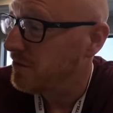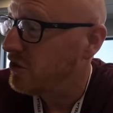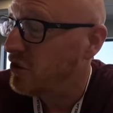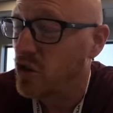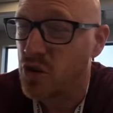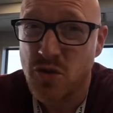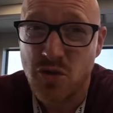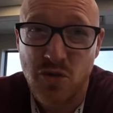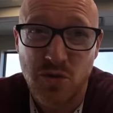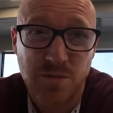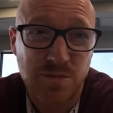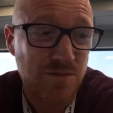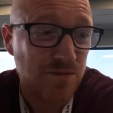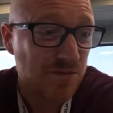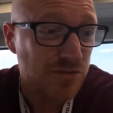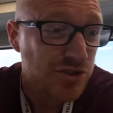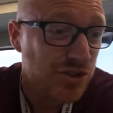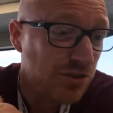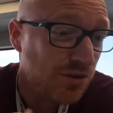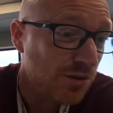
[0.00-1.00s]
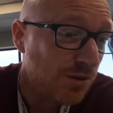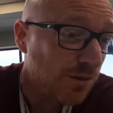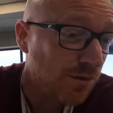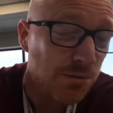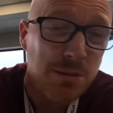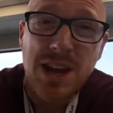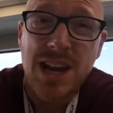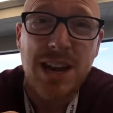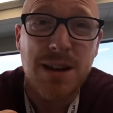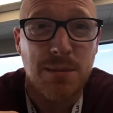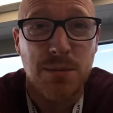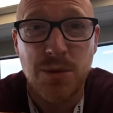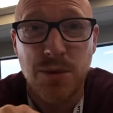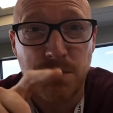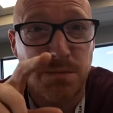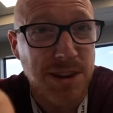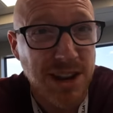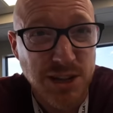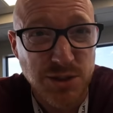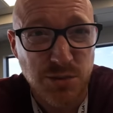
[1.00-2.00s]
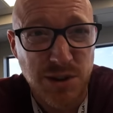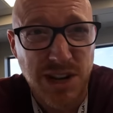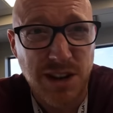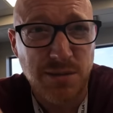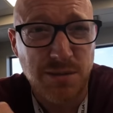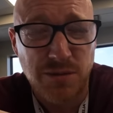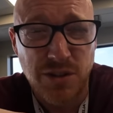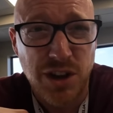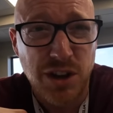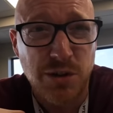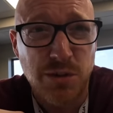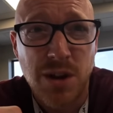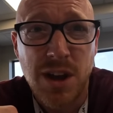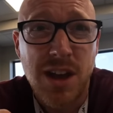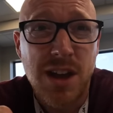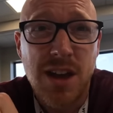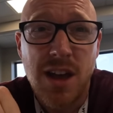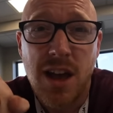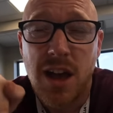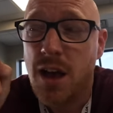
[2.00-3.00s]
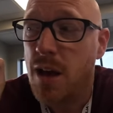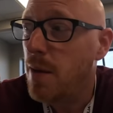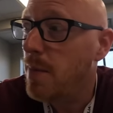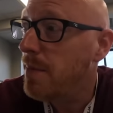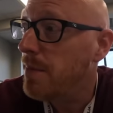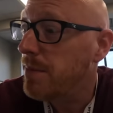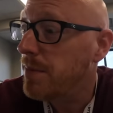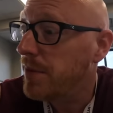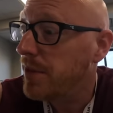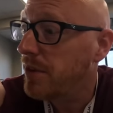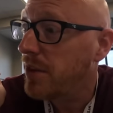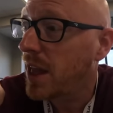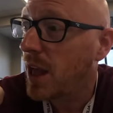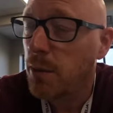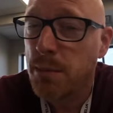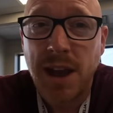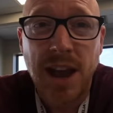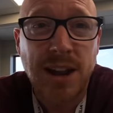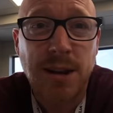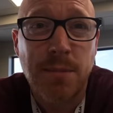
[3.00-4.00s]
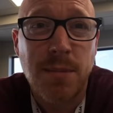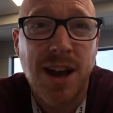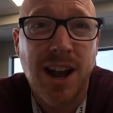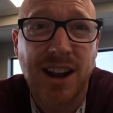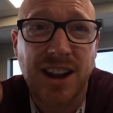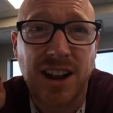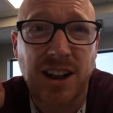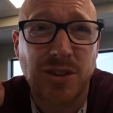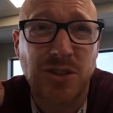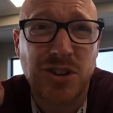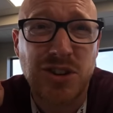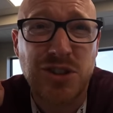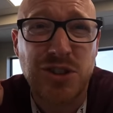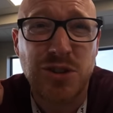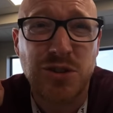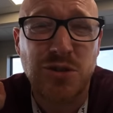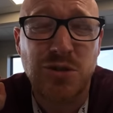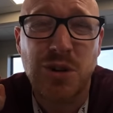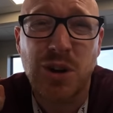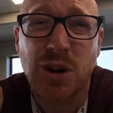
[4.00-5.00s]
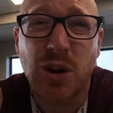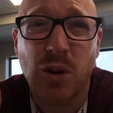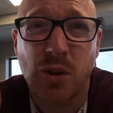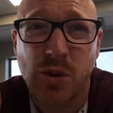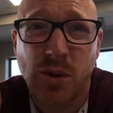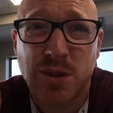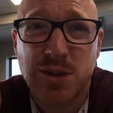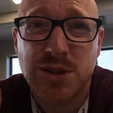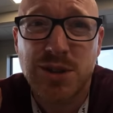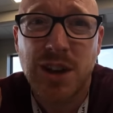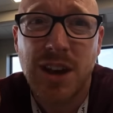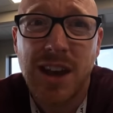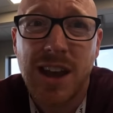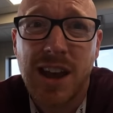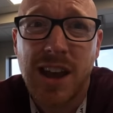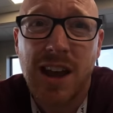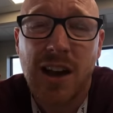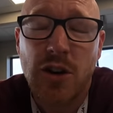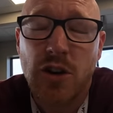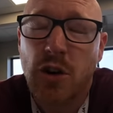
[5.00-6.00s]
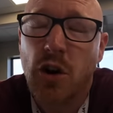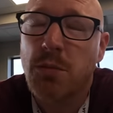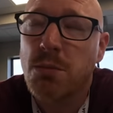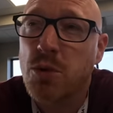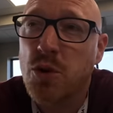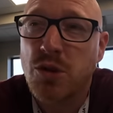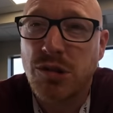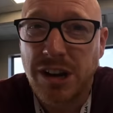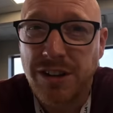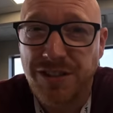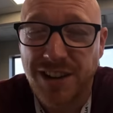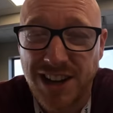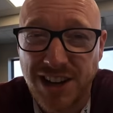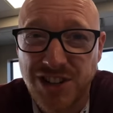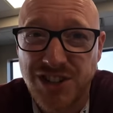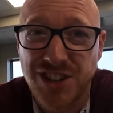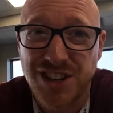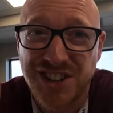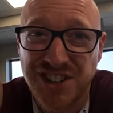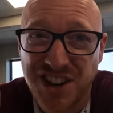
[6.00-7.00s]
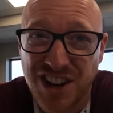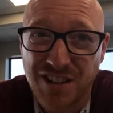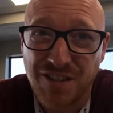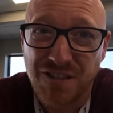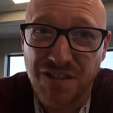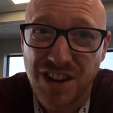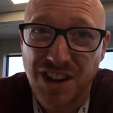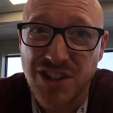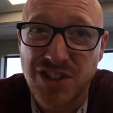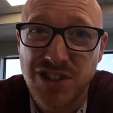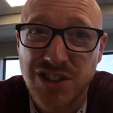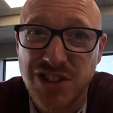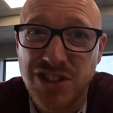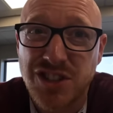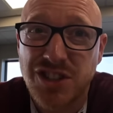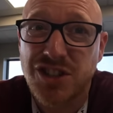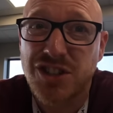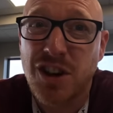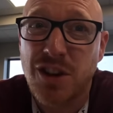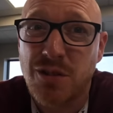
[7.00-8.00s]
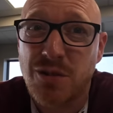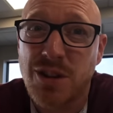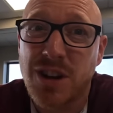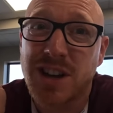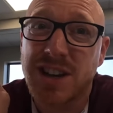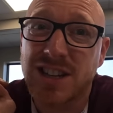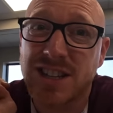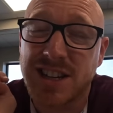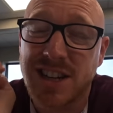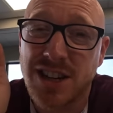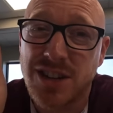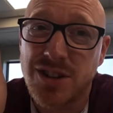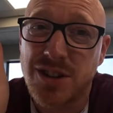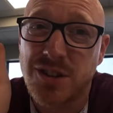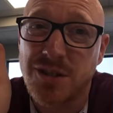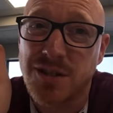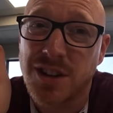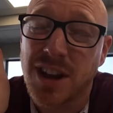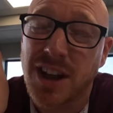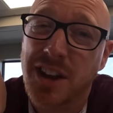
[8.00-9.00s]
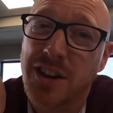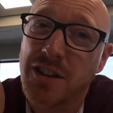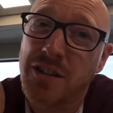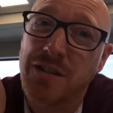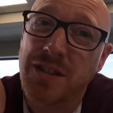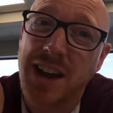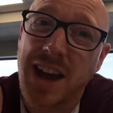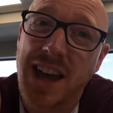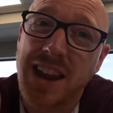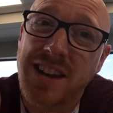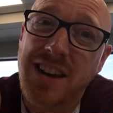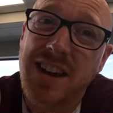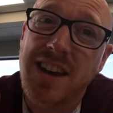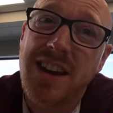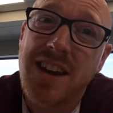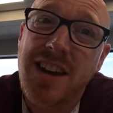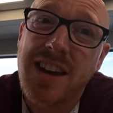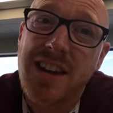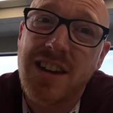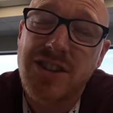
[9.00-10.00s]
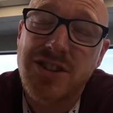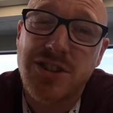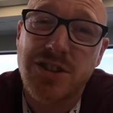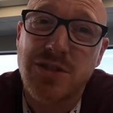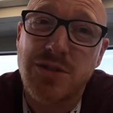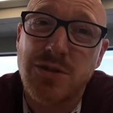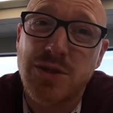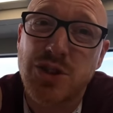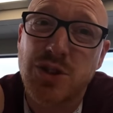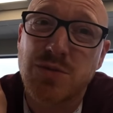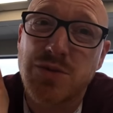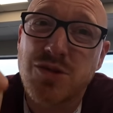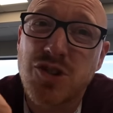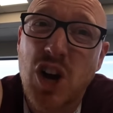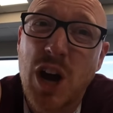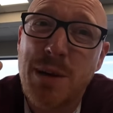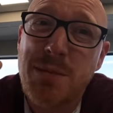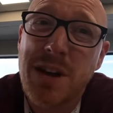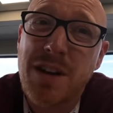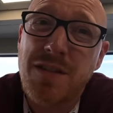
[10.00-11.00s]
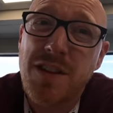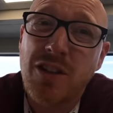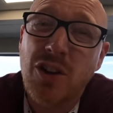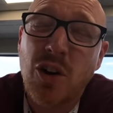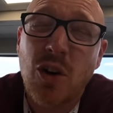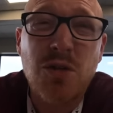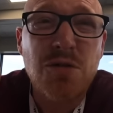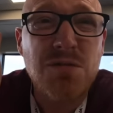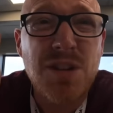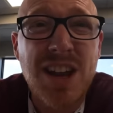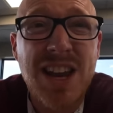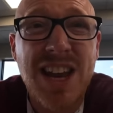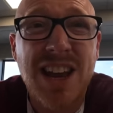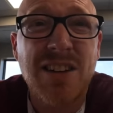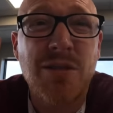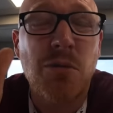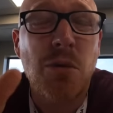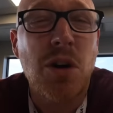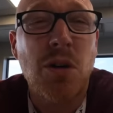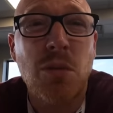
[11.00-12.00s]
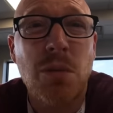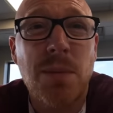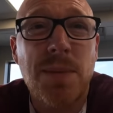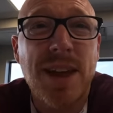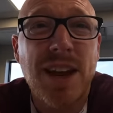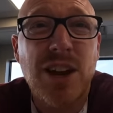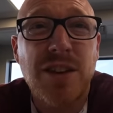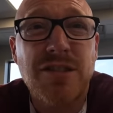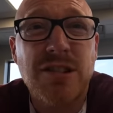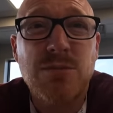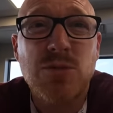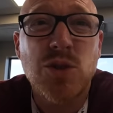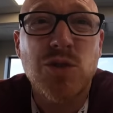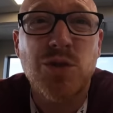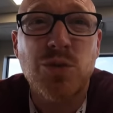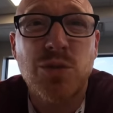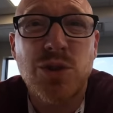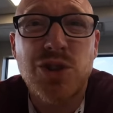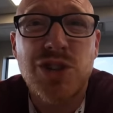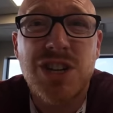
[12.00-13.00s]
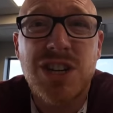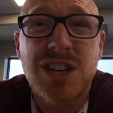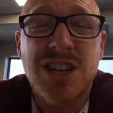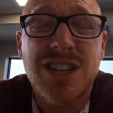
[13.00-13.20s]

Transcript: or soon for me, but next week for you. I'll be heading back down to Hooks on more aviation adventures. So stay tuned and don't forget to subscribe if you're not already. Well, thank you very much for watching,